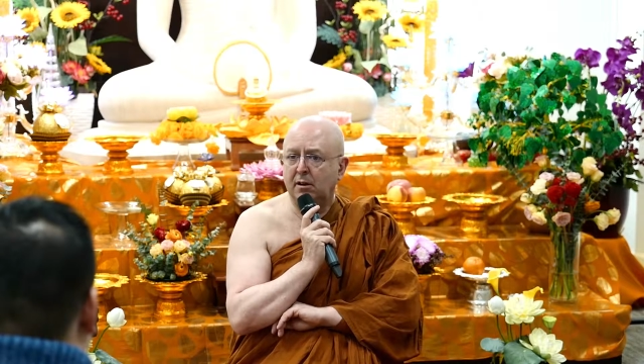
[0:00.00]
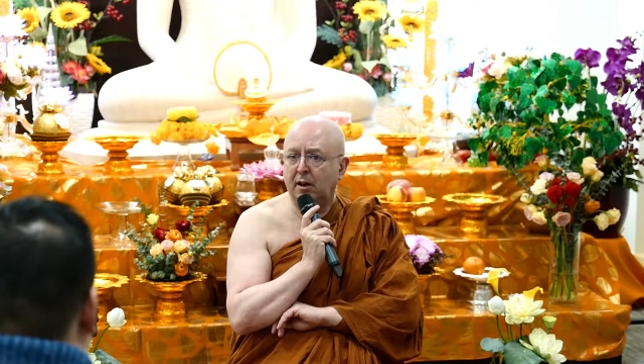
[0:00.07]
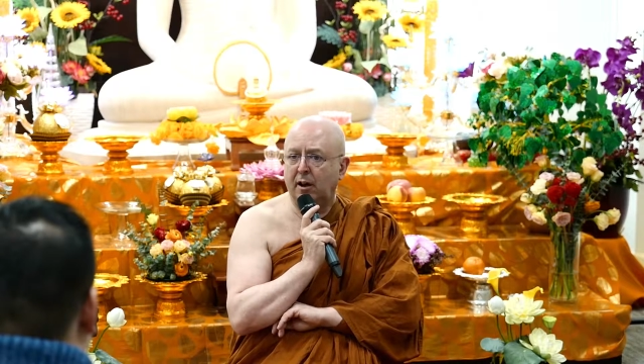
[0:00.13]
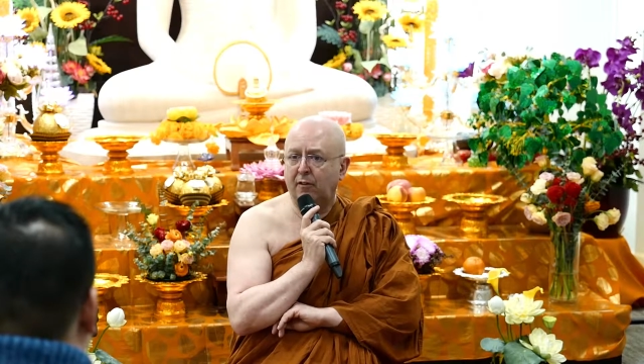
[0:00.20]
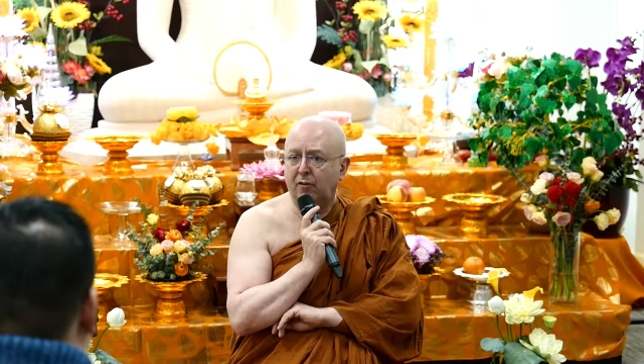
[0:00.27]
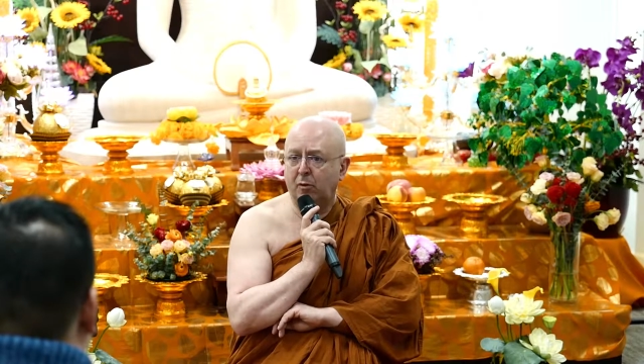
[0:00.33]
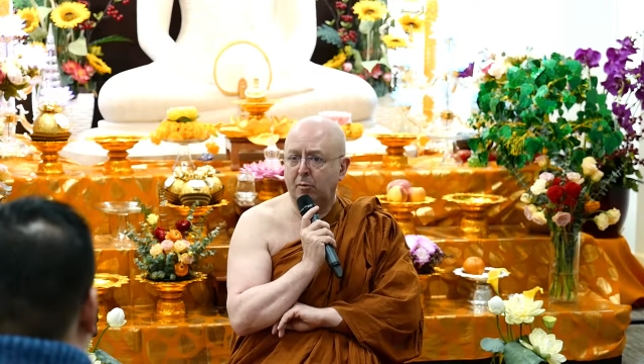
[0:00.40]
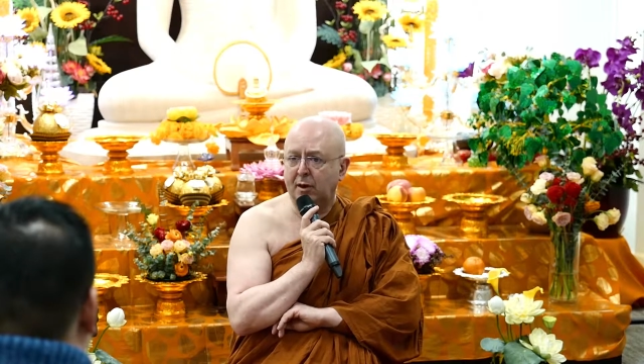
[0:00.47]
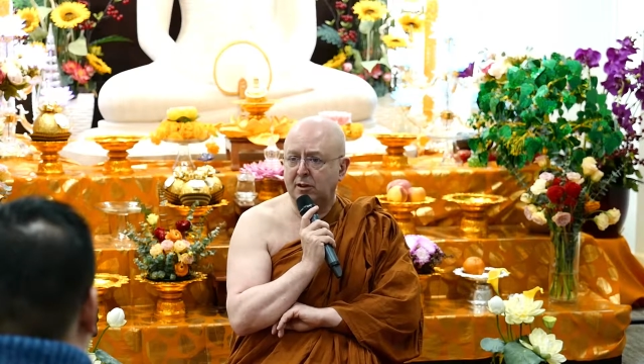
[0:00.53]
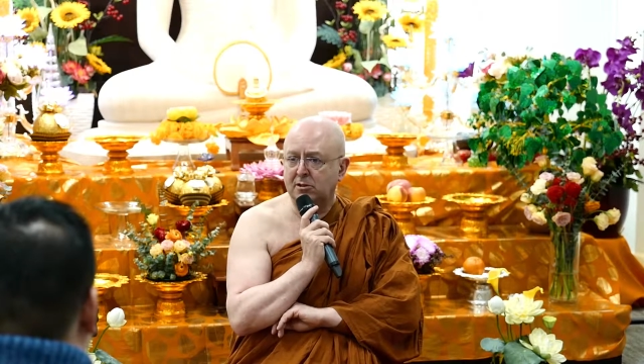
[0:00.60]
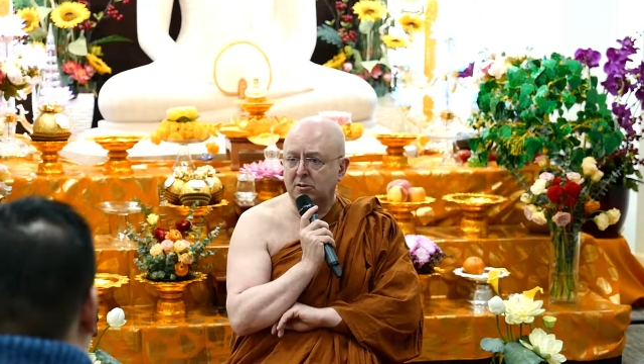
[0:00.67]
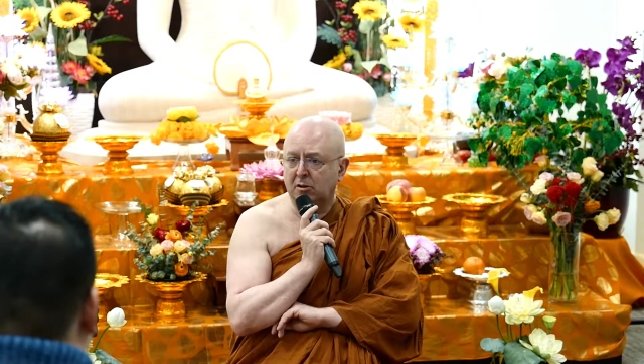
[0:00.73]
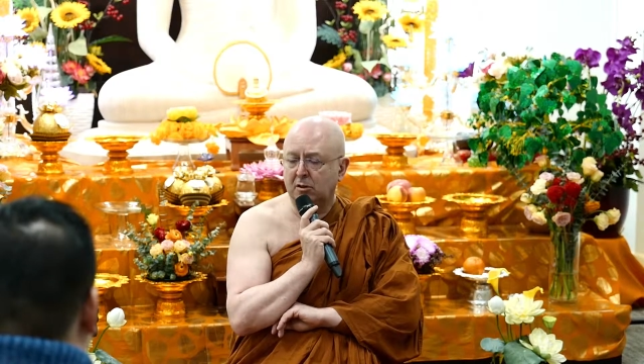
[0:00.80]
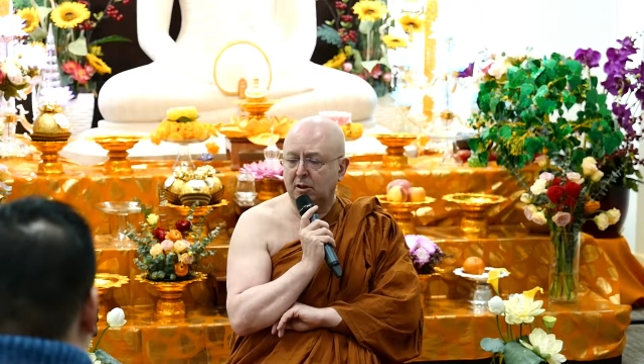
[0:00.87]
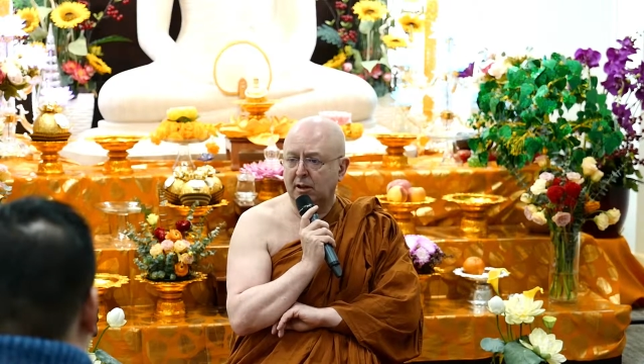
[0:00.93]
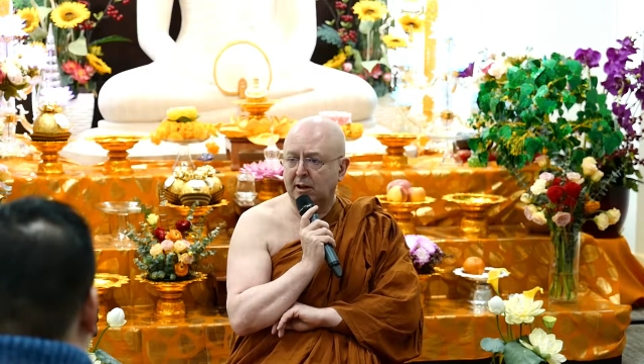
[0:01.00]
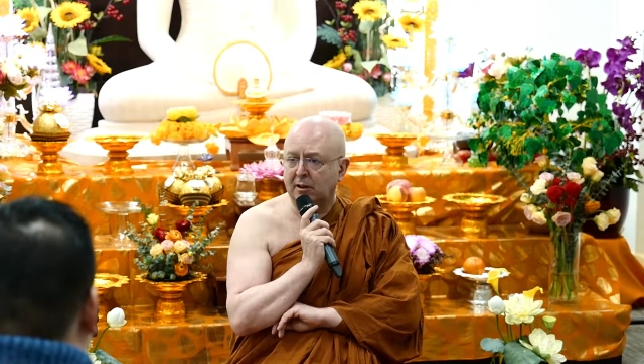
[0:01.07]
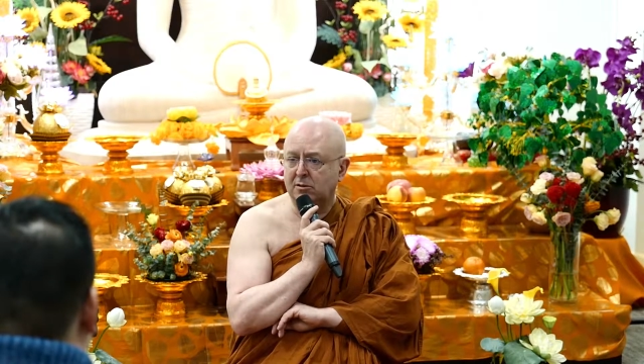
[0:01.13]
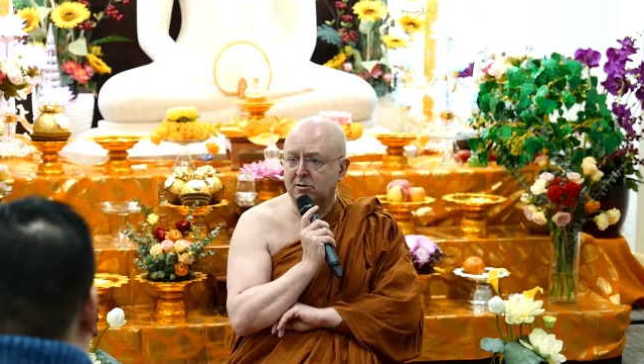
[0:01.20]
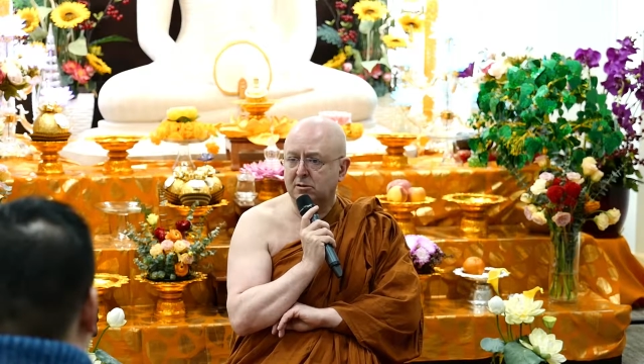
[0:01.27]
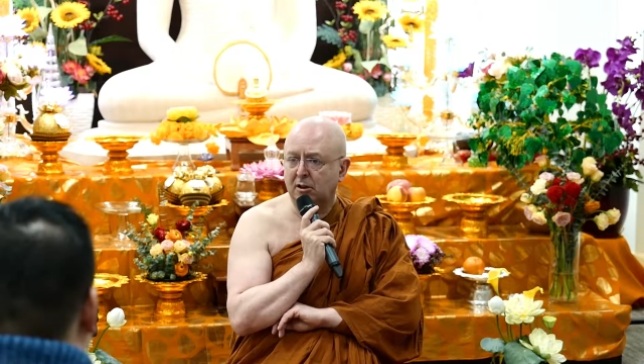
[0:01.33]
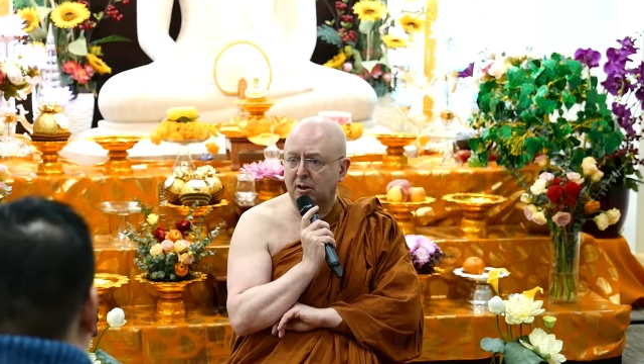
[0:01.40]
information on the
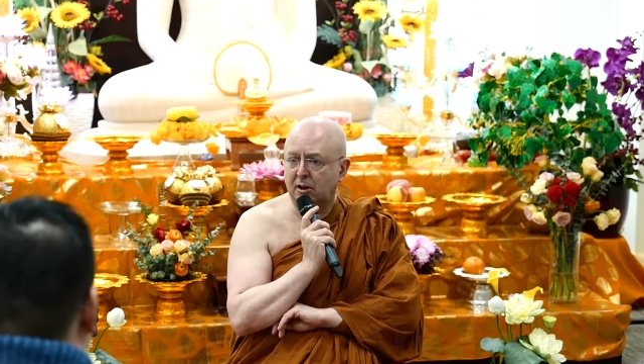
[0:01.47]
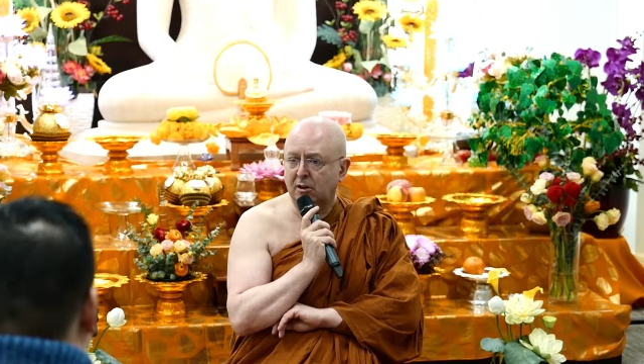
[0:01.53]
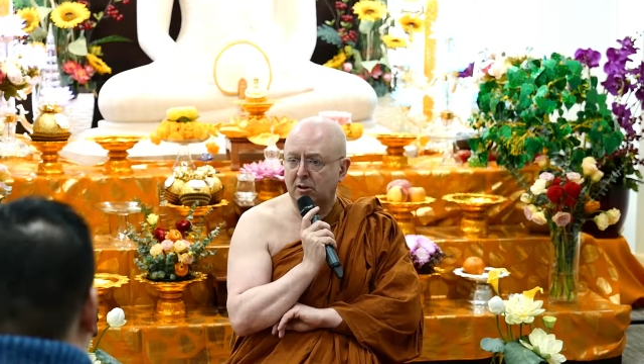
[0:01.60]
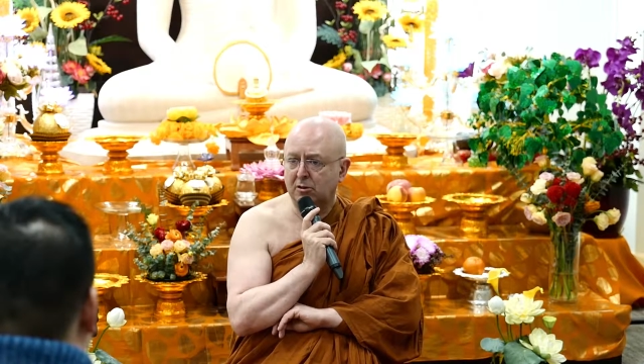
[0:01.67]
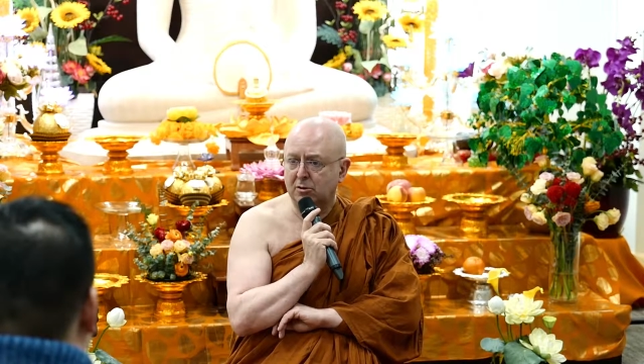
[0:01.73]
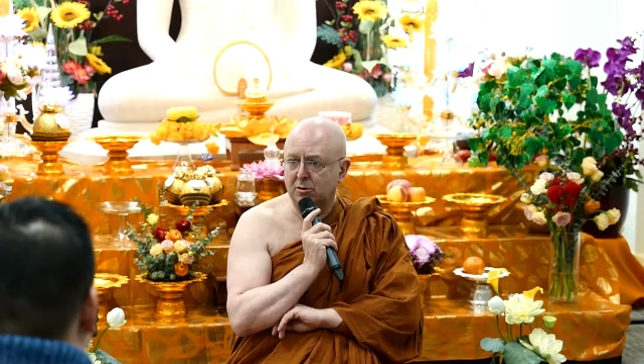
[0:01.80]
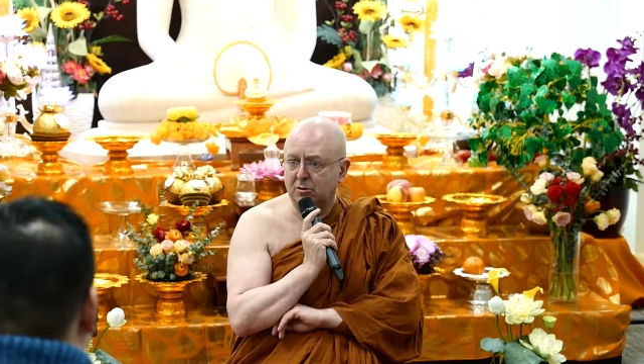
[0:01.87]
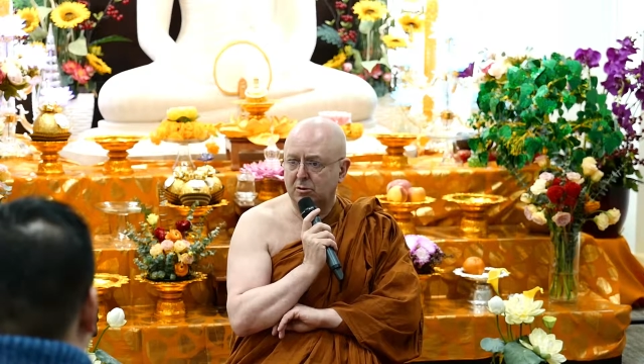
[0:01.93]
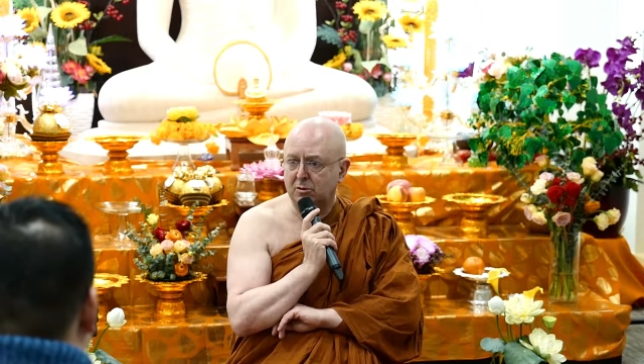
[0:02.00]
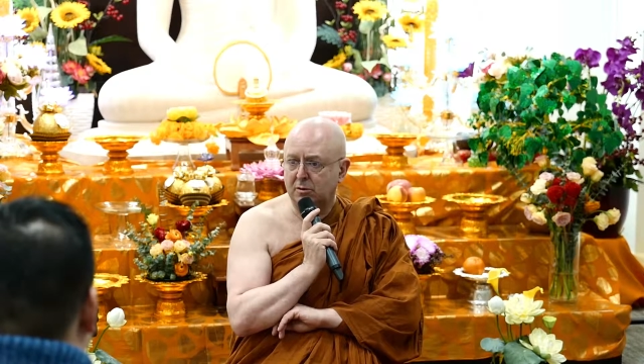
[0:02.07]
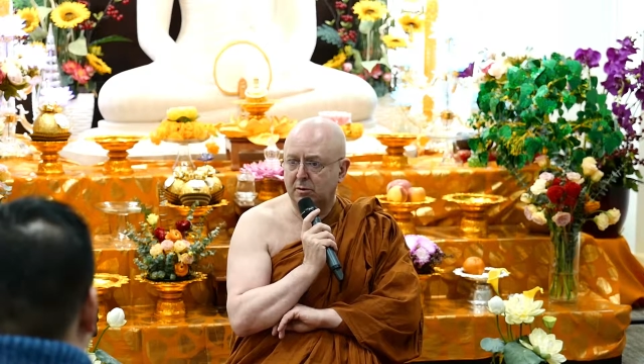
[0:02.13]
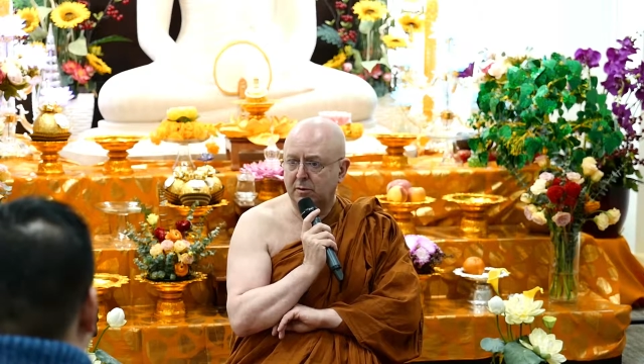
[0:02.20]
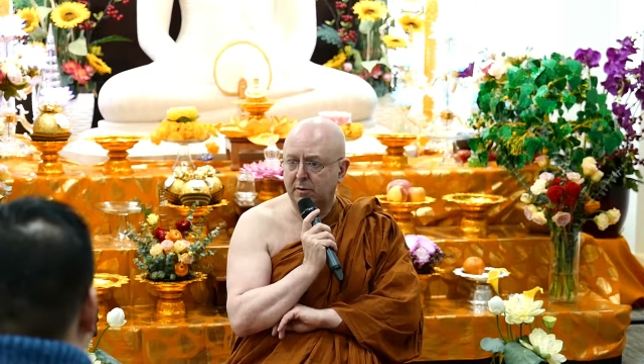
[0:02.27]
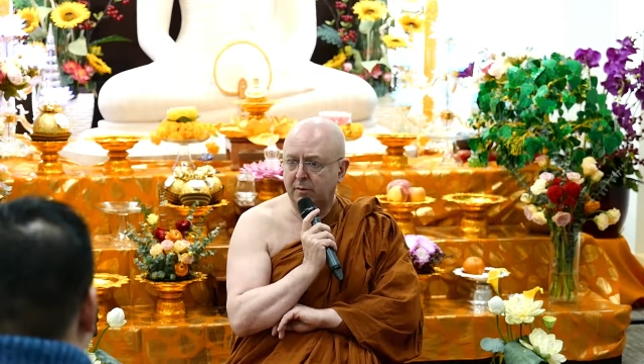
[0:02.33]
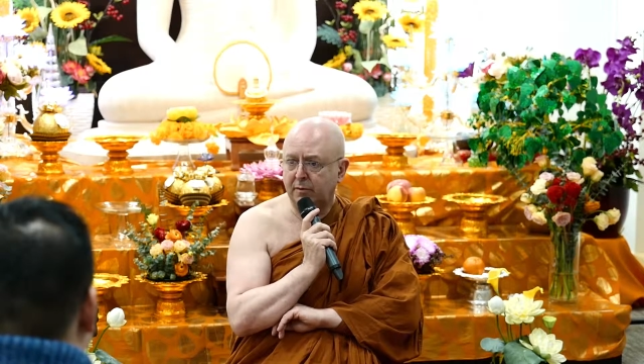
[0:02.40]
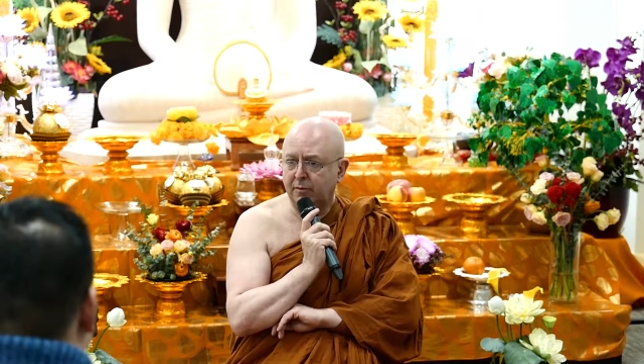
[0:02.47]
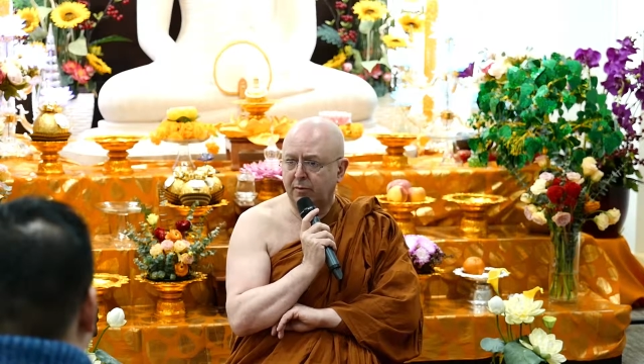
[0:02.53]
outside at all.